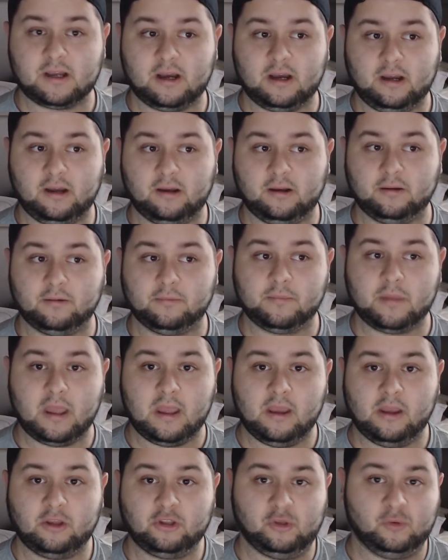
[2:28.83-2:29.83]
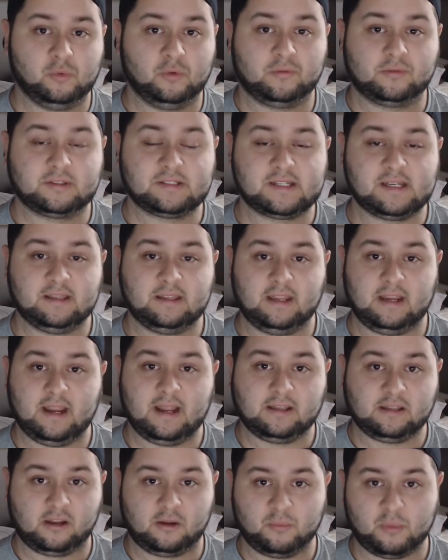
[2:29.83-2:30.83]
Uh, you will see the
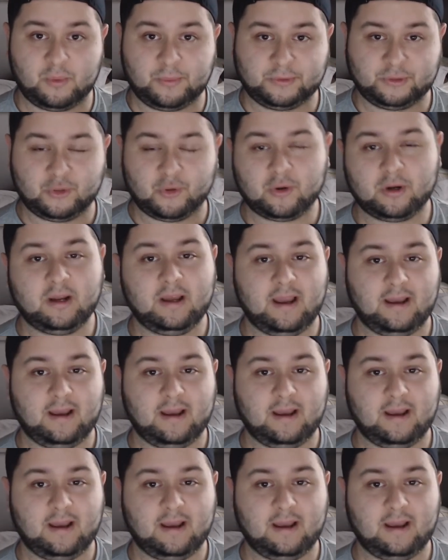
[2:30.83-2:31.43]
ending of Momodora.